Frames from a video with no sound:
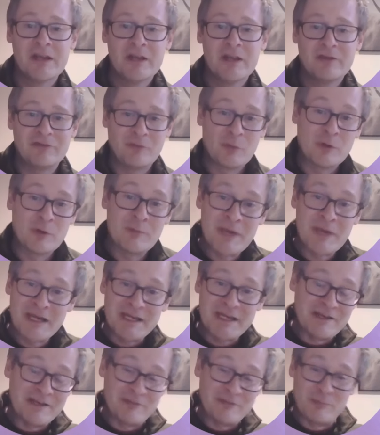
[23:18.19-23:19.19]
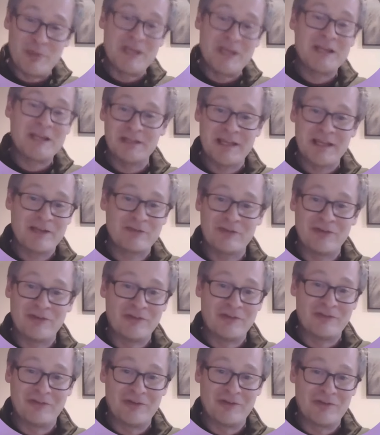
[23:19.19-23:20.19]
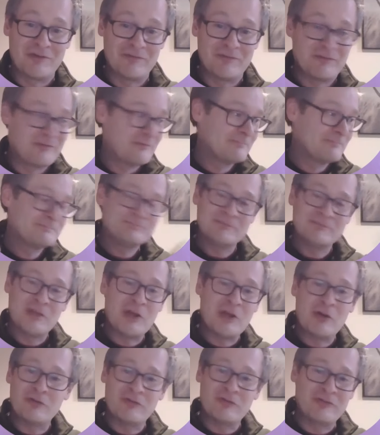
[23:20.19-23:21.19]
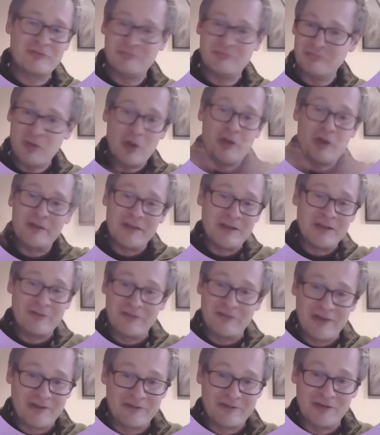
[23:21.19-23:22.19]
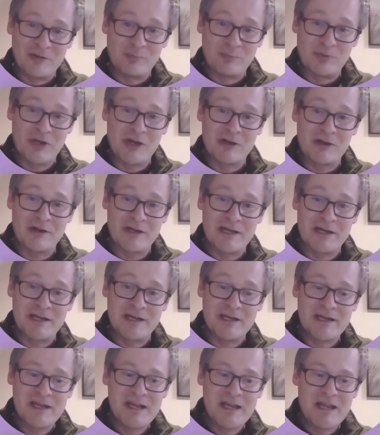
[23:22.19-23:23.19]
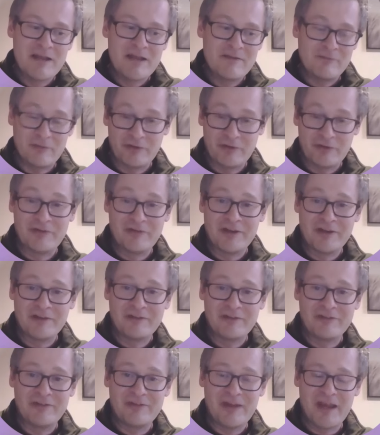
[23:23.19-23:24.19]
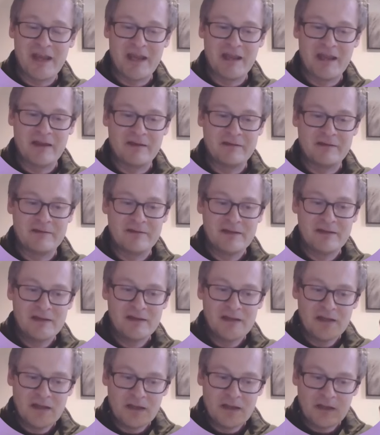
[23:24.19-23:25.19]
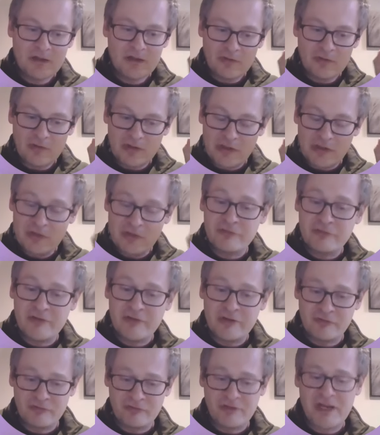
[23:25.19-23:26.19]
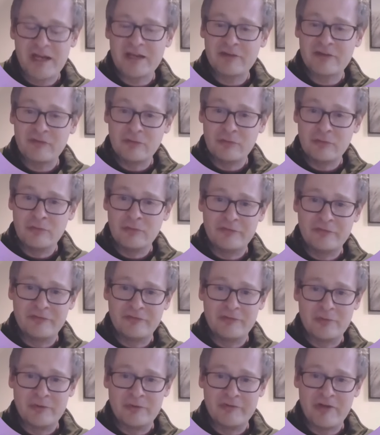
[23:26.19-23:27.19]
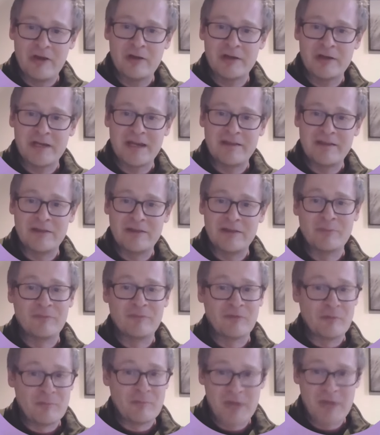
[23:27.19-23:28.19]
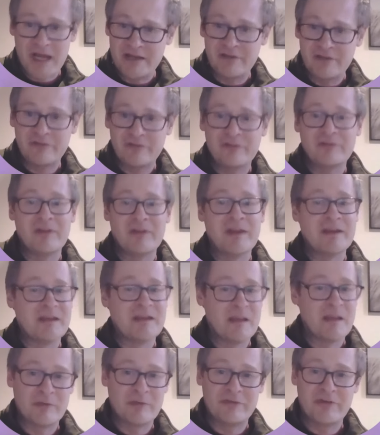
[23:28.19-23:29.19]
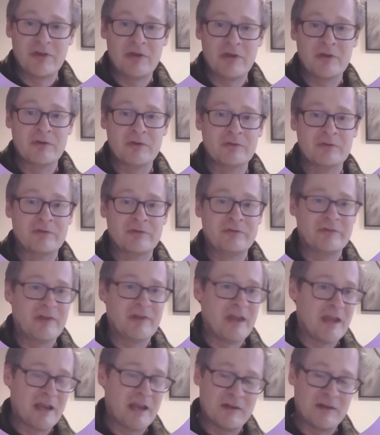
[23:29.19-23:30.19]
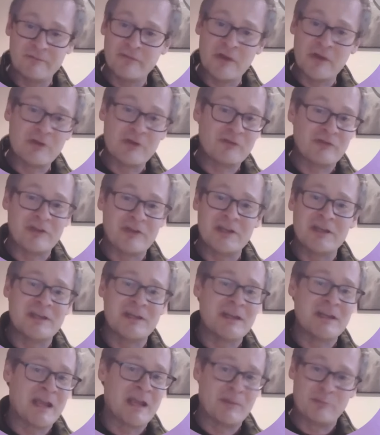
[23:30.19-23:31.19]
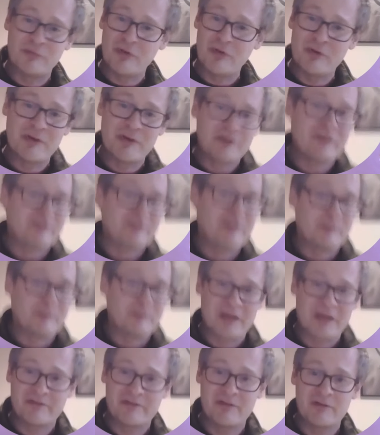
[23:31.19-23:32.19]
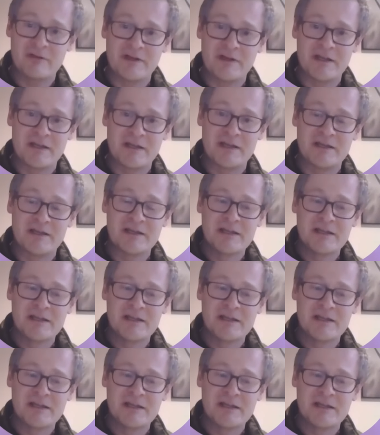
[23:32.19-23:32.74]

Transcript: So we're making these big collections of, you know, just all the insects of the prairie, for instance, and using genetic tools to interrogate them for mites and nematodes and fungi and protists and bacteria,